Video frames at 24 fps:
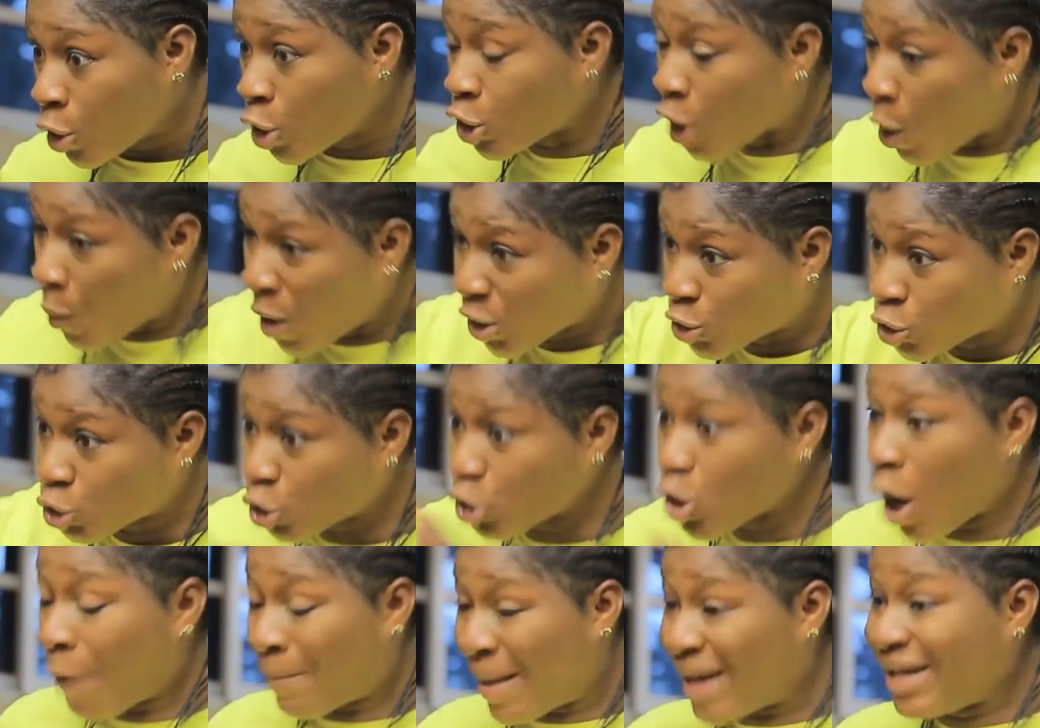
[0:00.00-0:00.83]
You don't want to
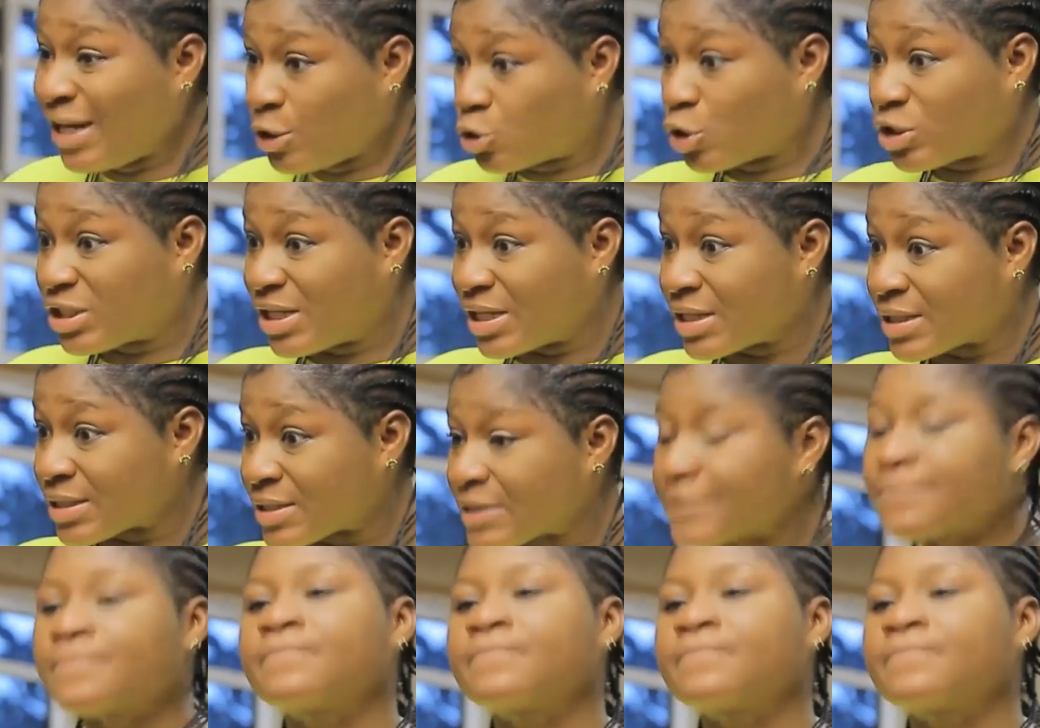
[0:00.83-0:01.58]
do your manly duty.